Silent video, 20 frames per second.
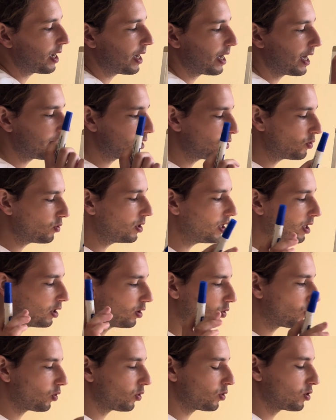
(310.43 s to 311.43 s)
and you need
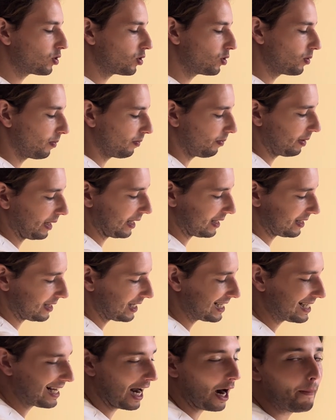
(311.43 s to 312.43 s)
to consume, because
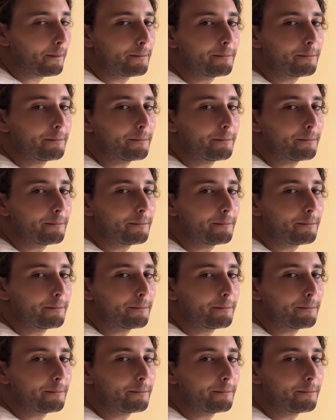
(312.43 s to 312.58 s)
these are